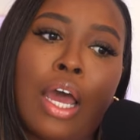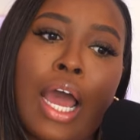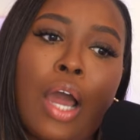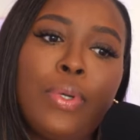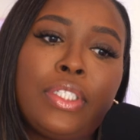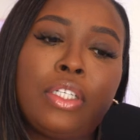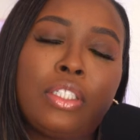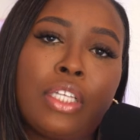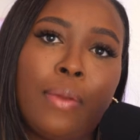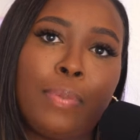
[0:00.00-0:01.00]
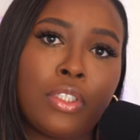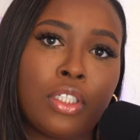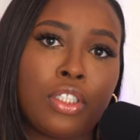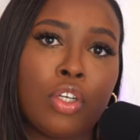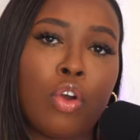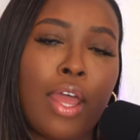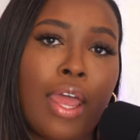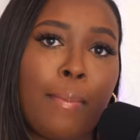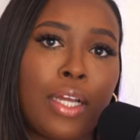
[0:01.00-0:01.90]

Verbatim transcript: I was in the same position at